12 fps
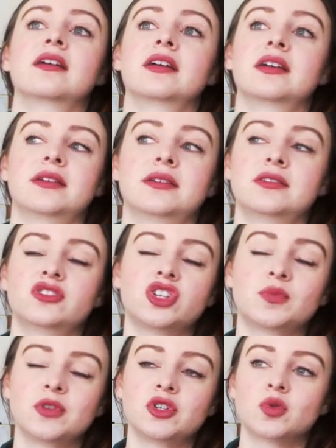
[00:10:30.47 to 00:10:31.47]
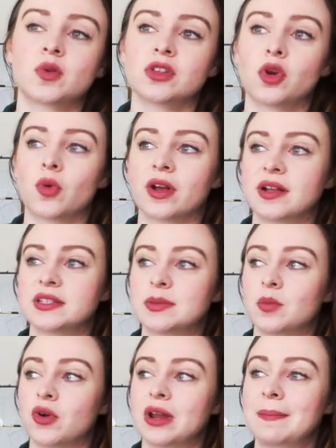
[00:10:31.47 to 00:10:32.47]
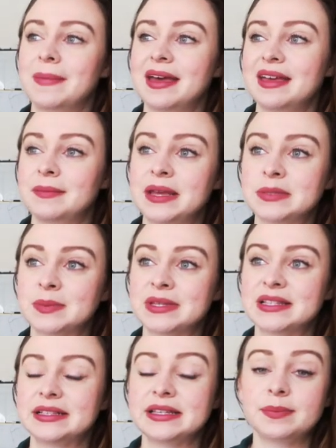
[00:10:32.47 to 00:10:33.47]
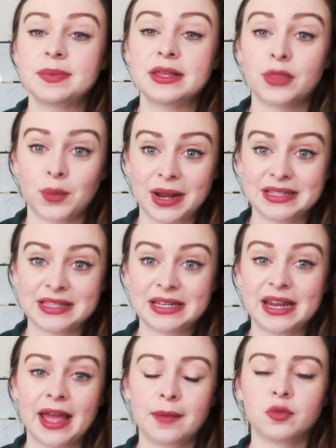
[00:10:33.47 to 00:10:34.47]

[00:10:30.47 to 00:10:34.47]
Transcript: and it's just been short little workouts in the morning, but it makes me sleepy the rest of the day,